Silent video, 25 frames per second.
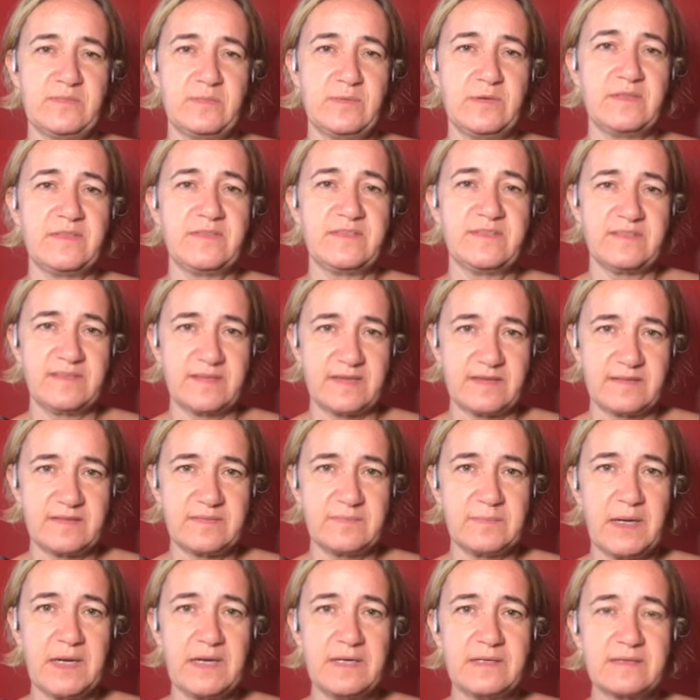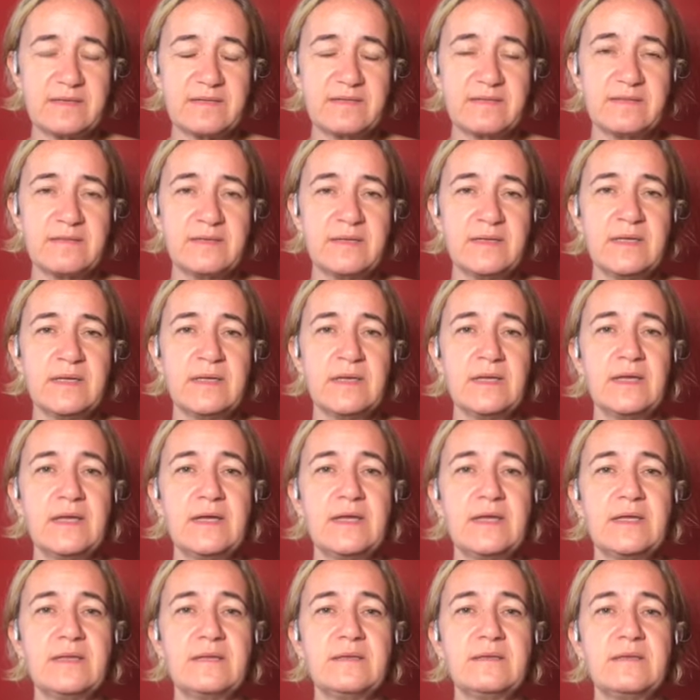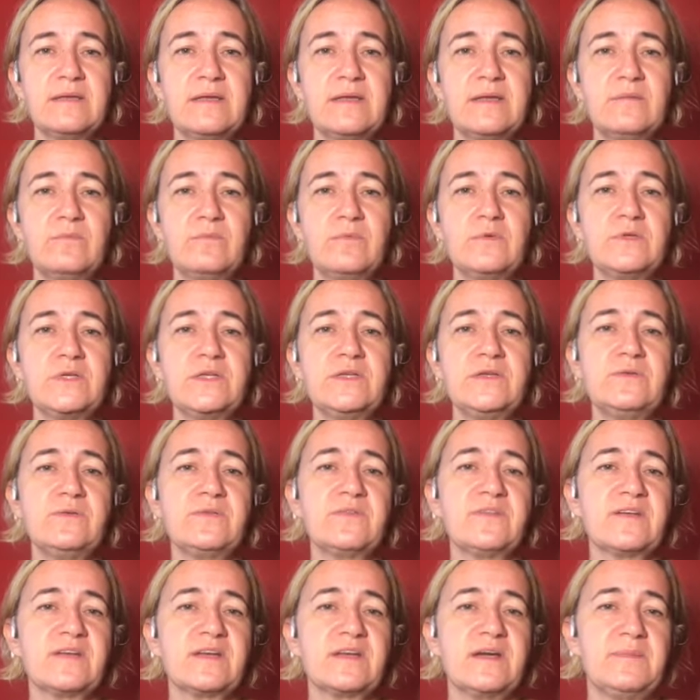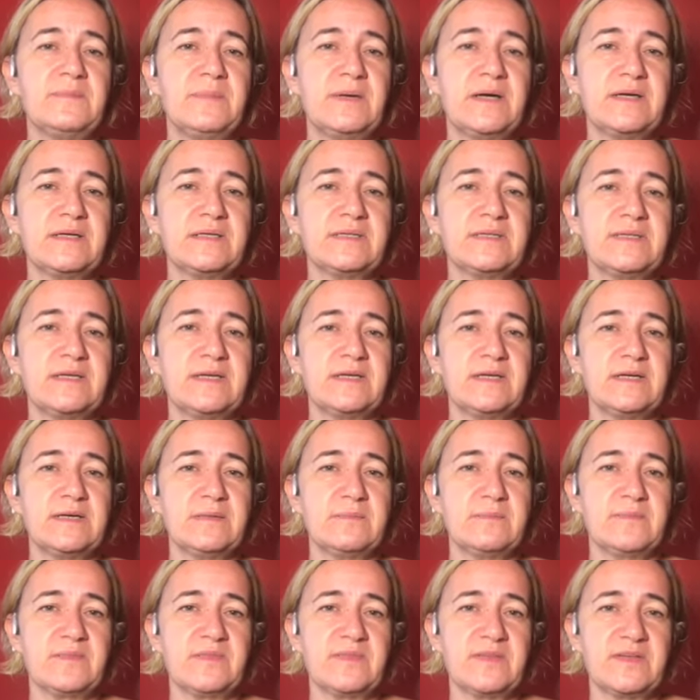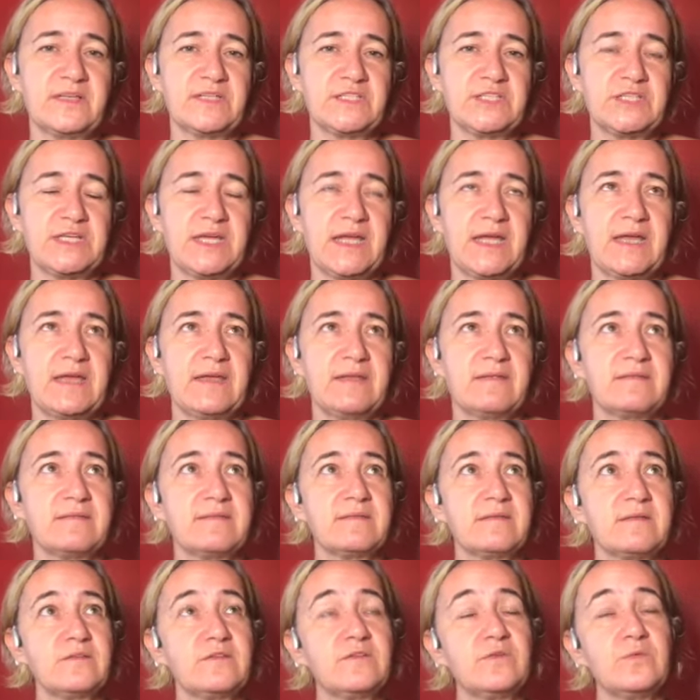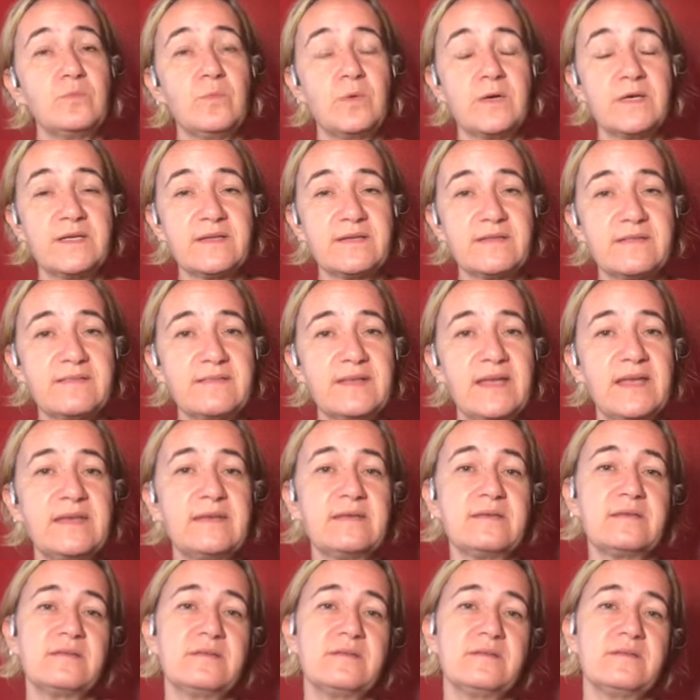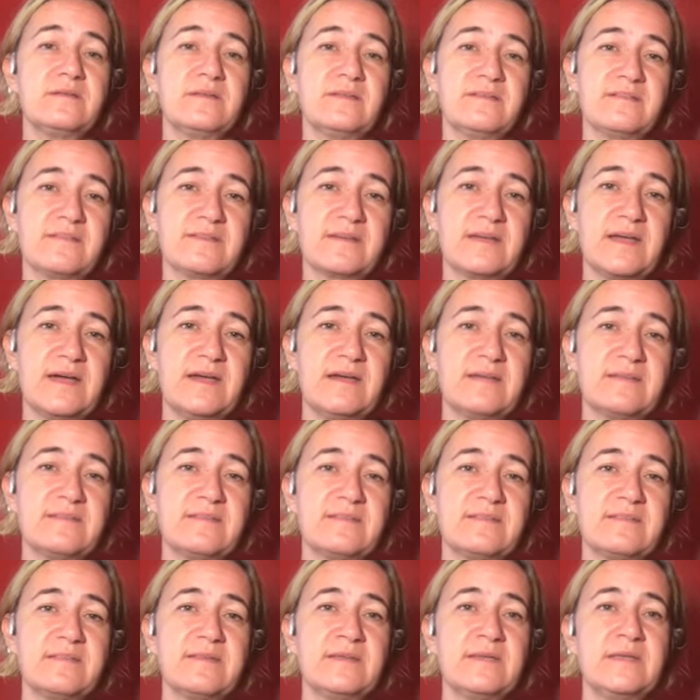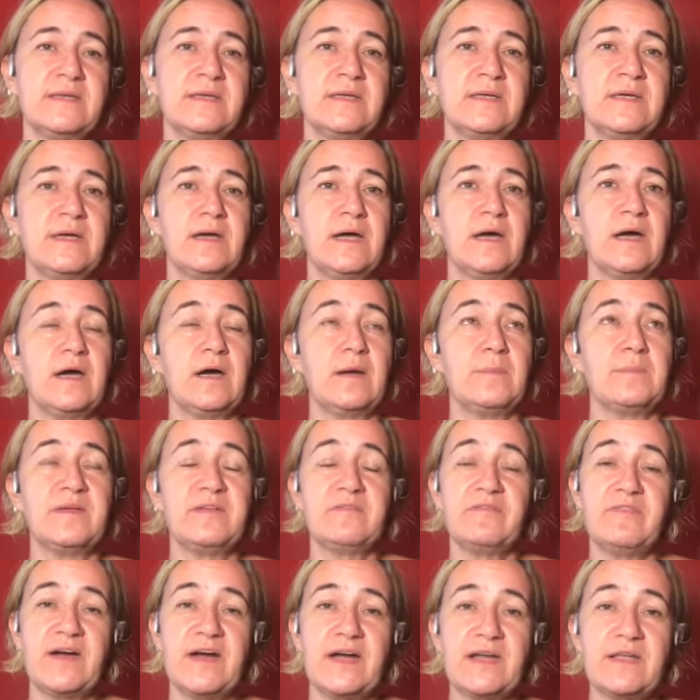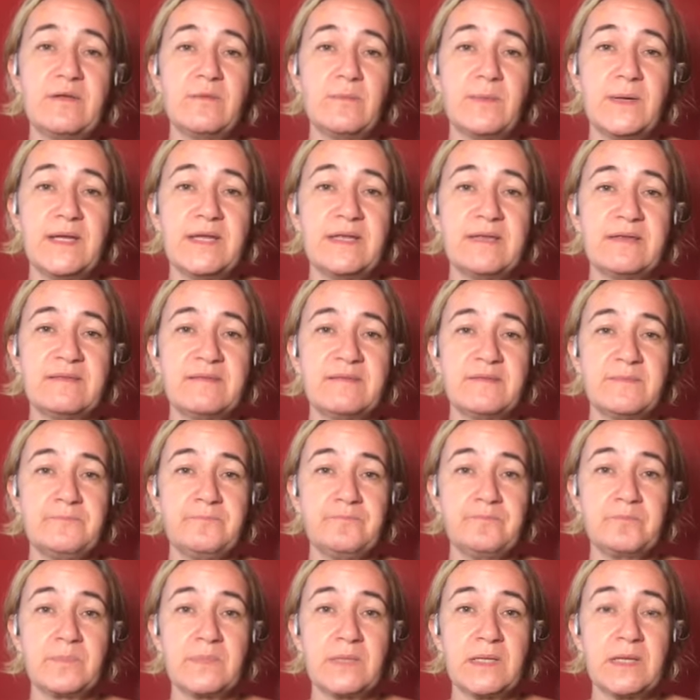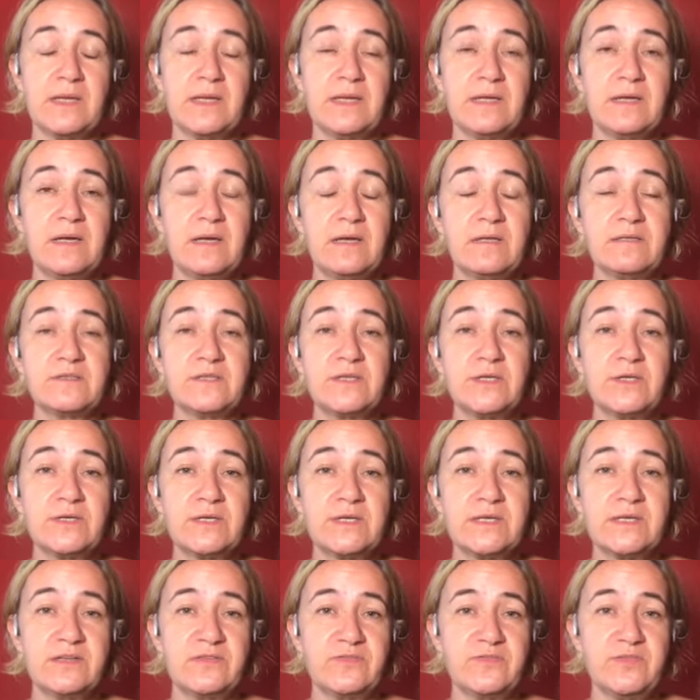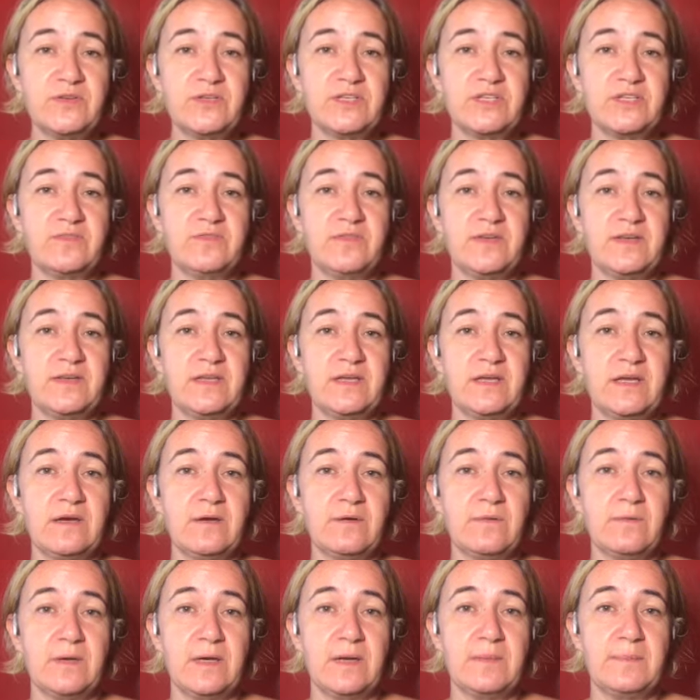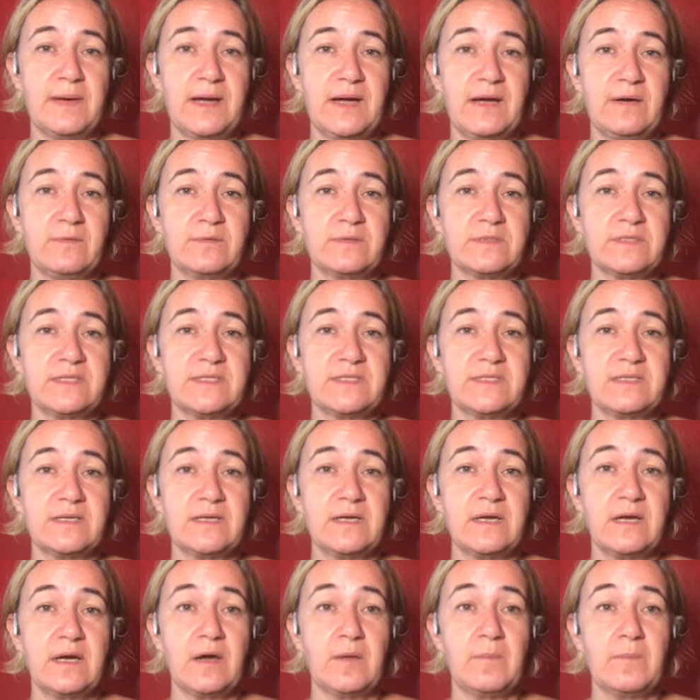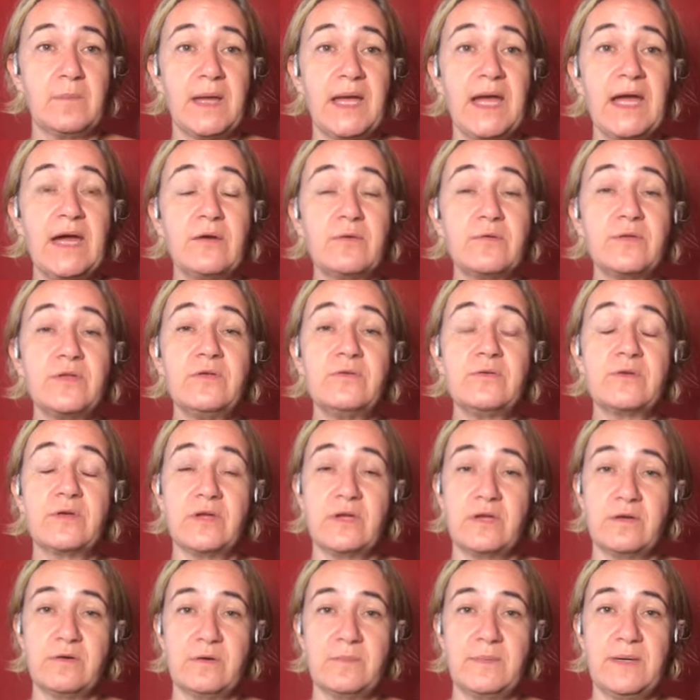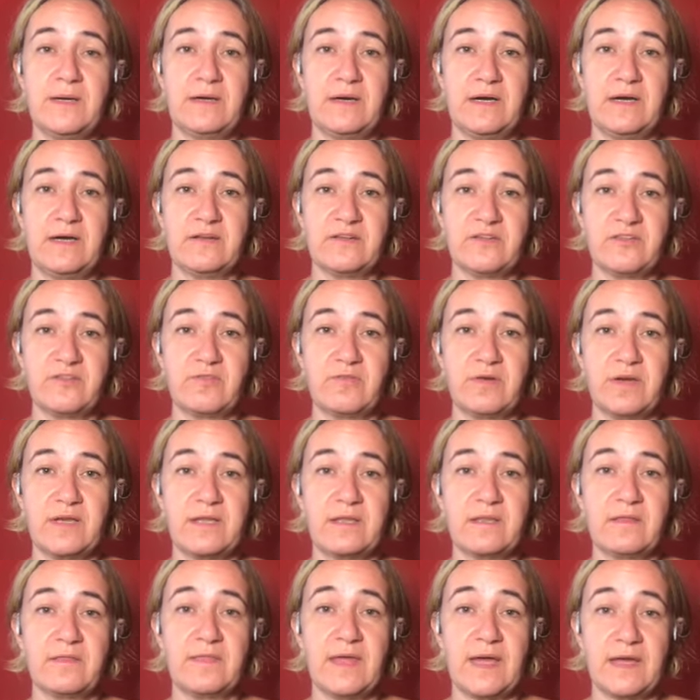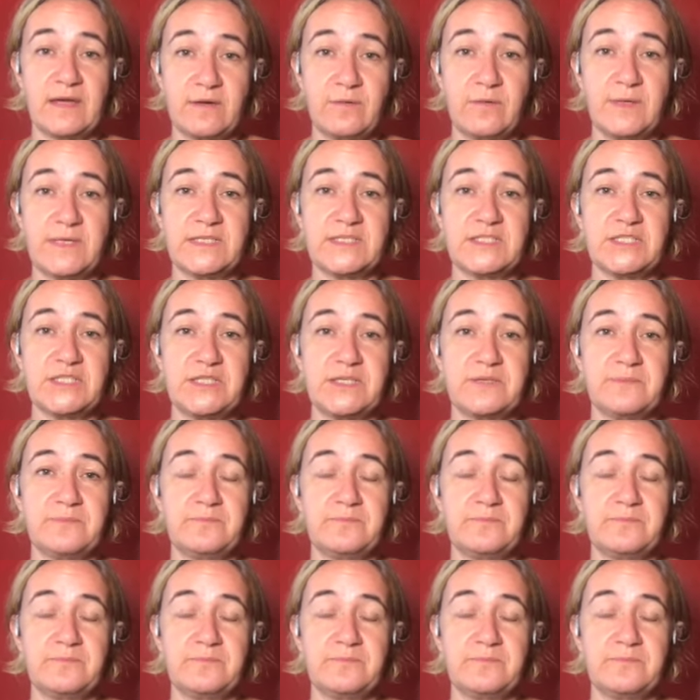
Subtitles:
worth 6 marks, and it will use a command term such as to what extent, discuss, evaluate, and I'll talk in a future video about how you can go about answering that question.